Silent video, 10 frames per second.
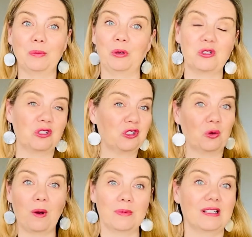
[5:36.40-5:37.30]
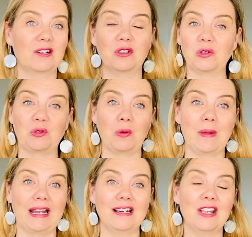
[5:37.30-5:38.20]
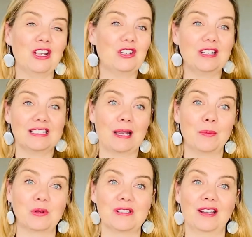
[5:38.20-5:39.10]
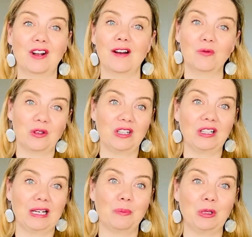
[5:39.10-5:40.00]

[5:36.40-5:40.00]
to purchase your website or your domain, you get ten percent off with the link